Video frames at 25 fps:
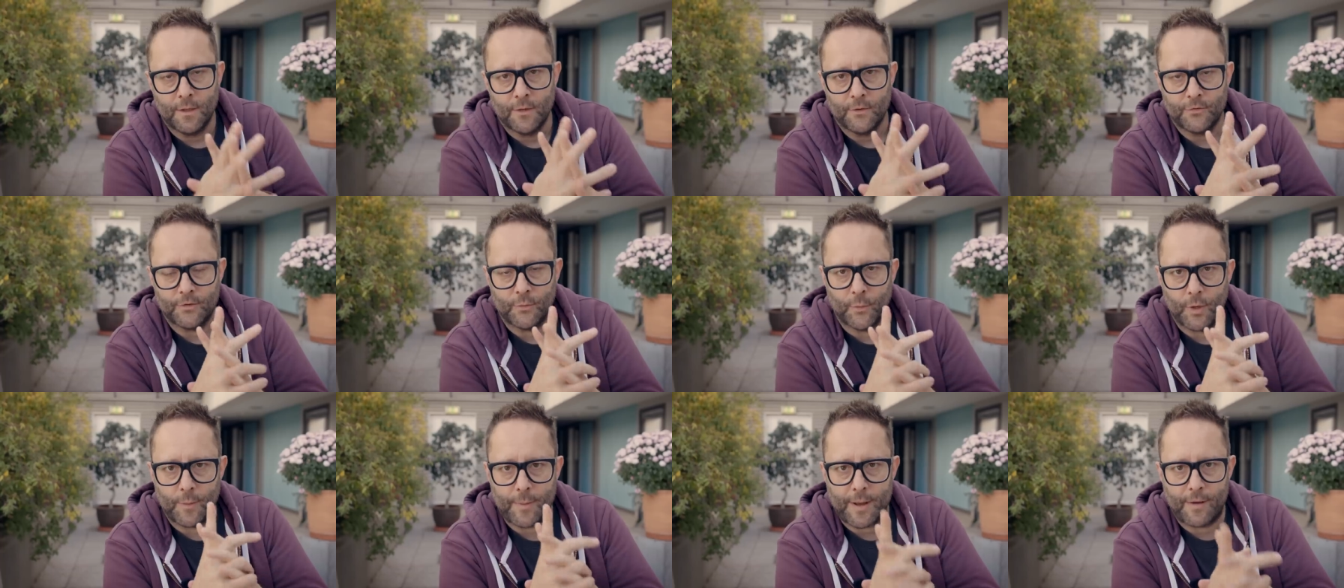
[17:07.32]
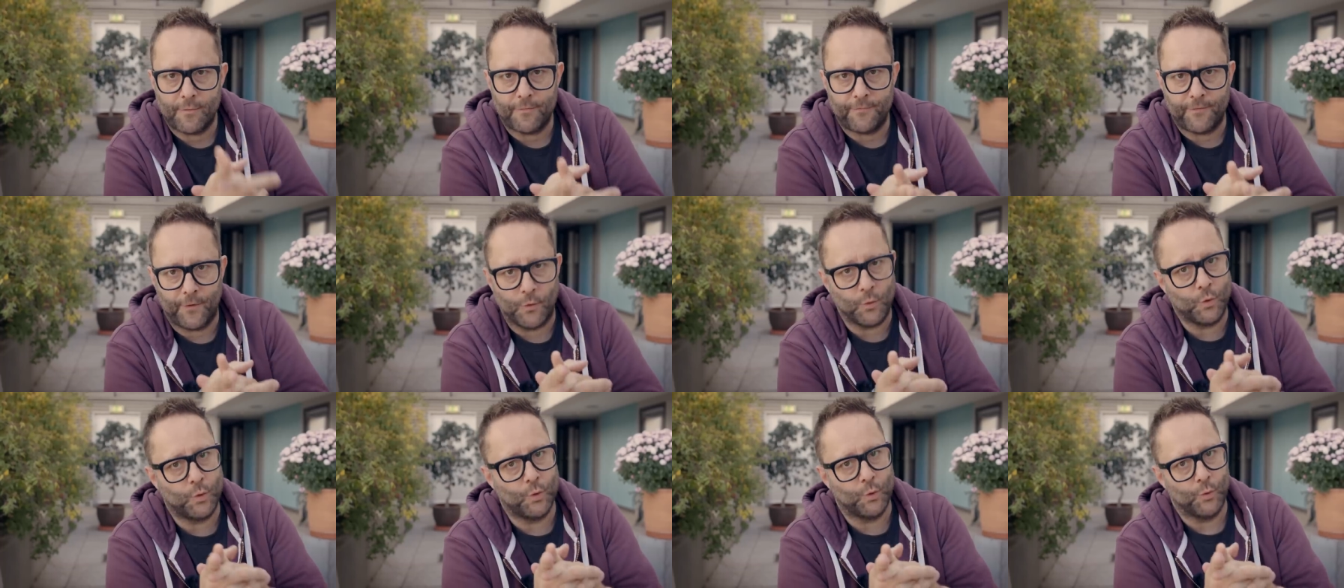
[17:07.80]
So what about
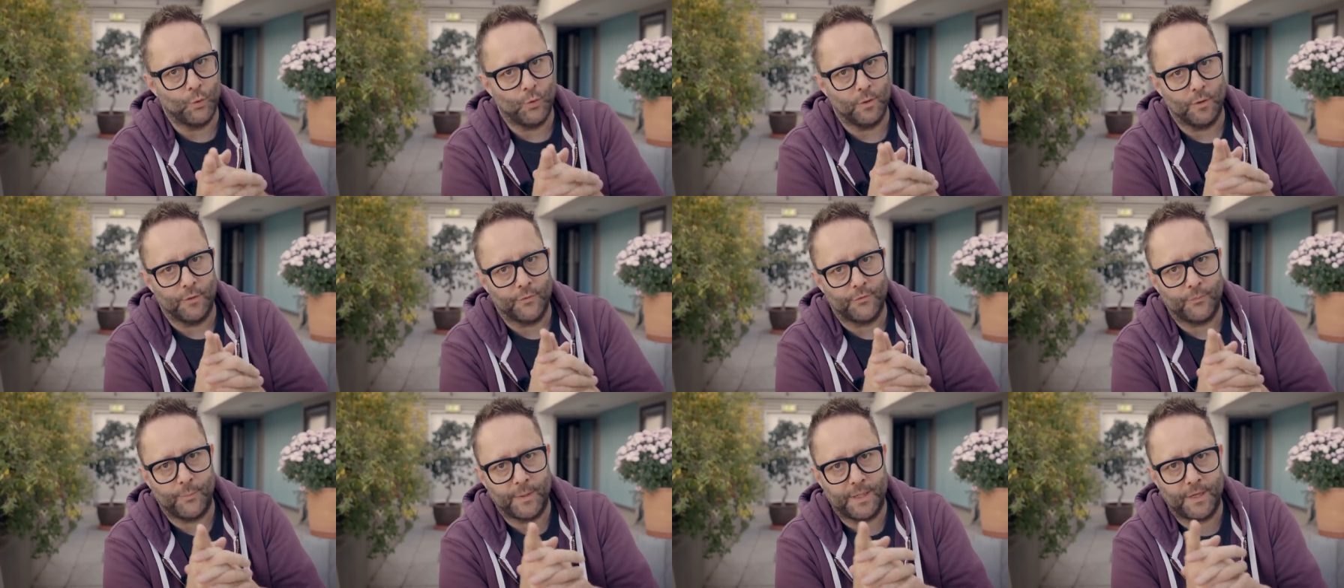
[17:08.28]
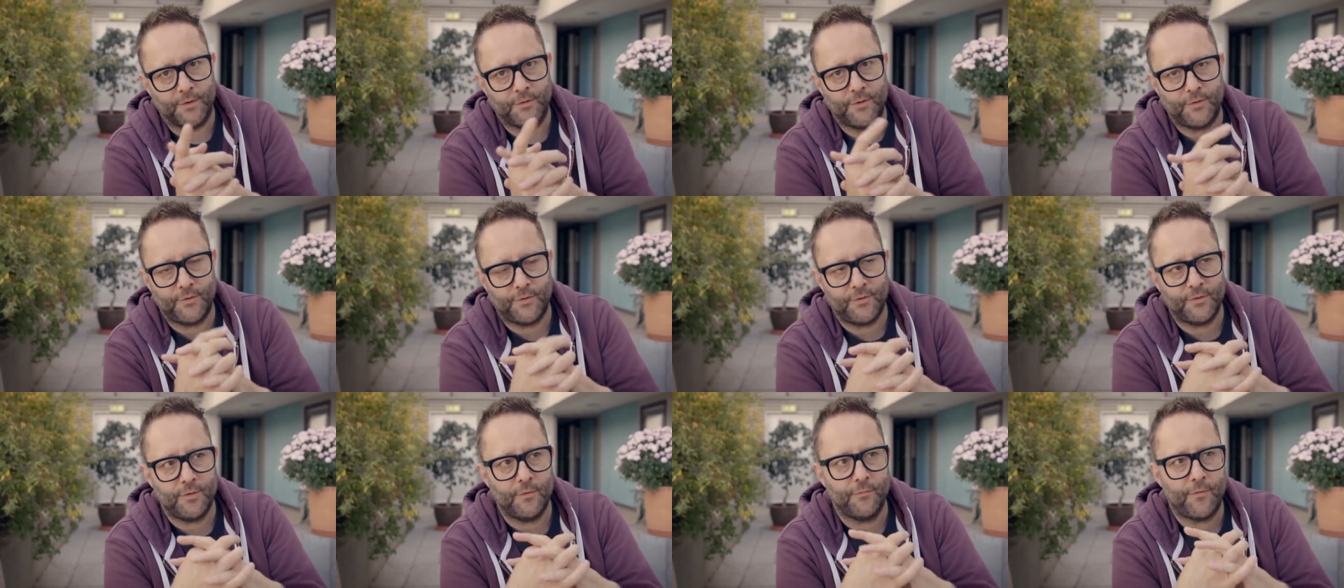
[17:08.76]
phone calls? Because
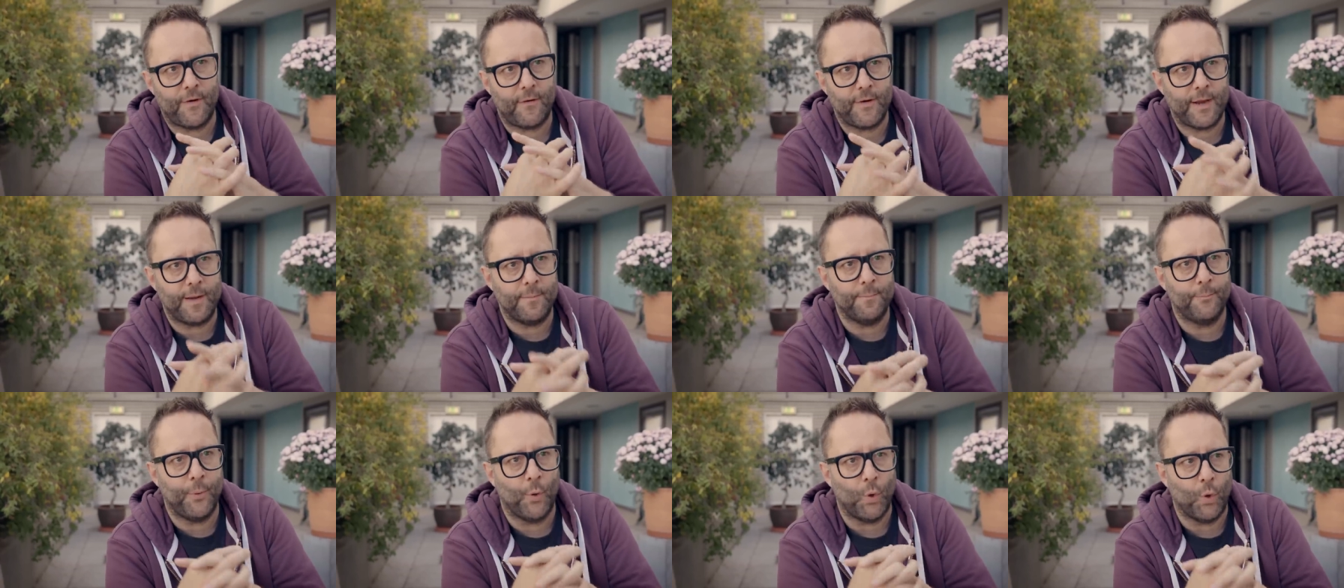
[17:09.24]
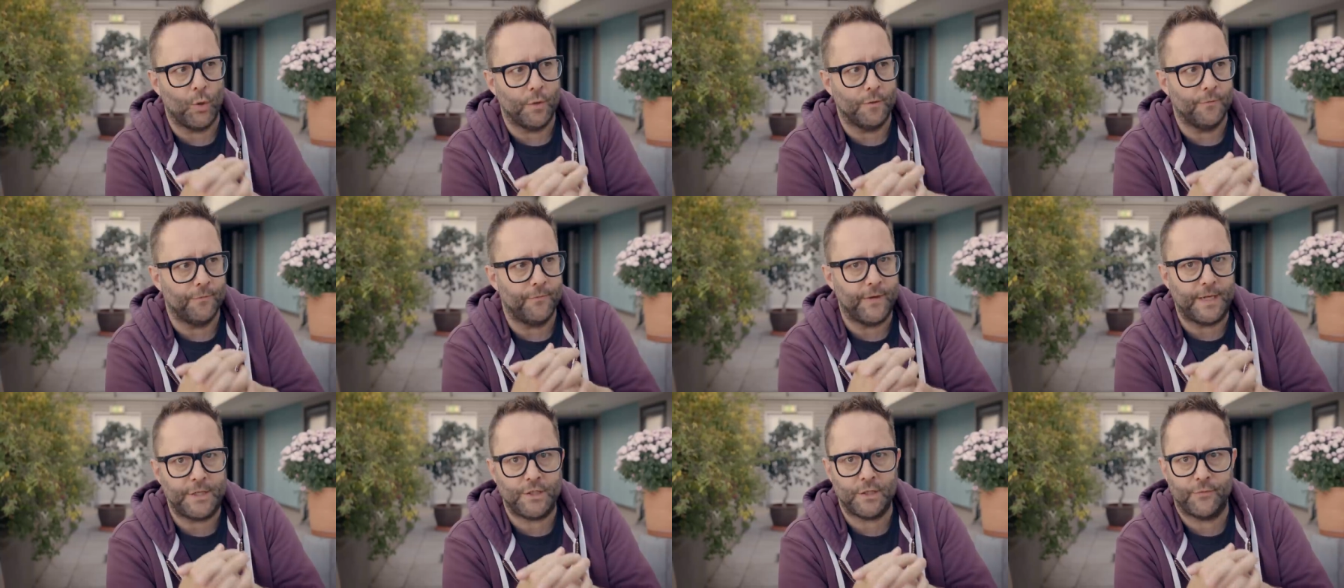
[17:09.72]
this is a very
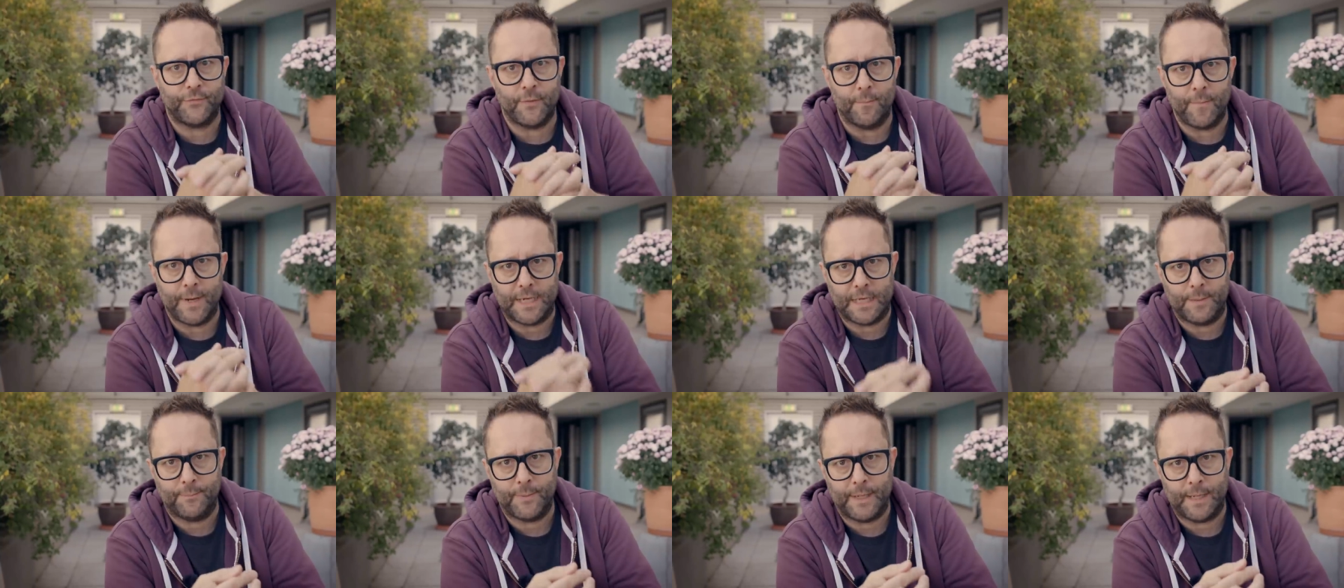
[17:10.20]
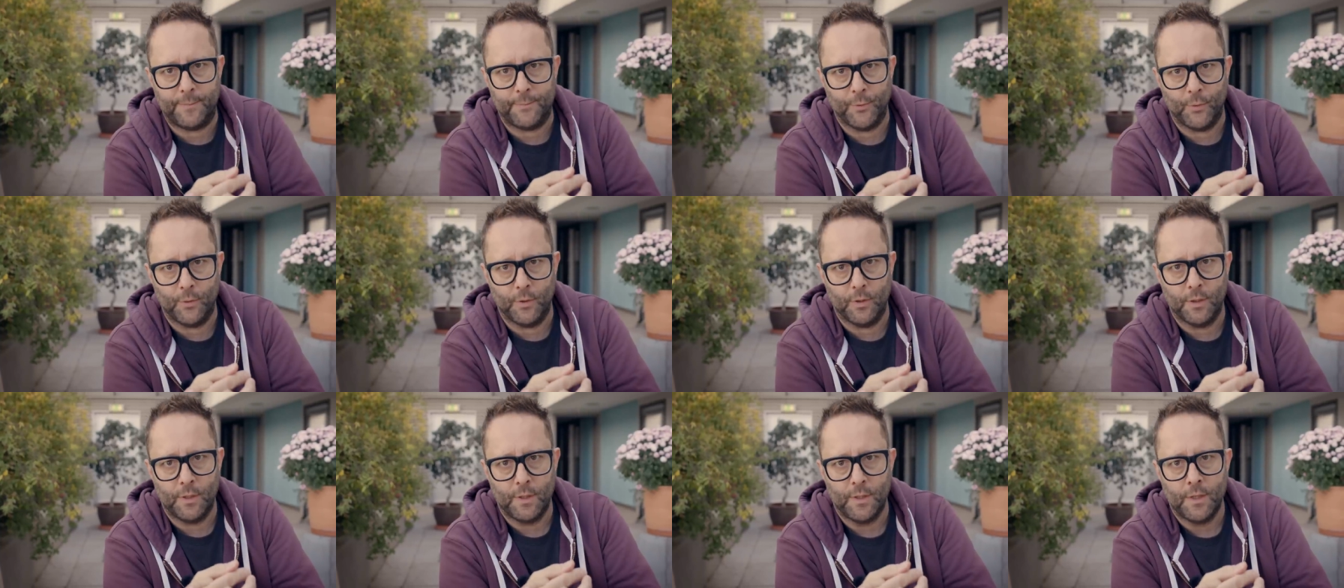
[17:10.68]
important feature for many
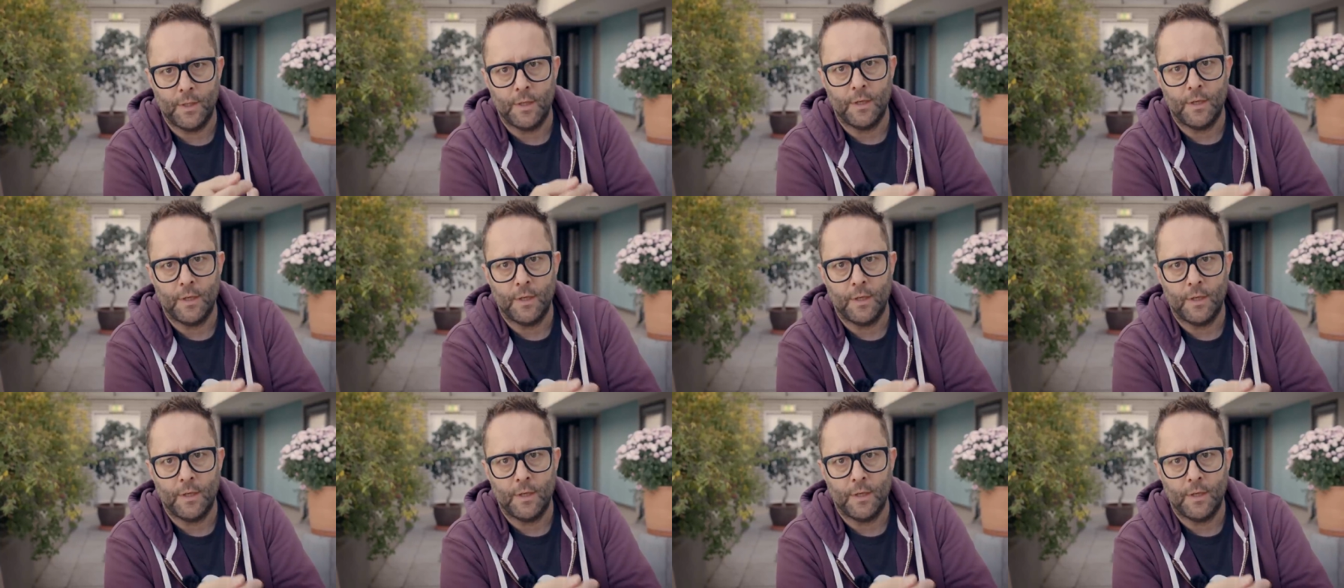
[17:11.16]
people.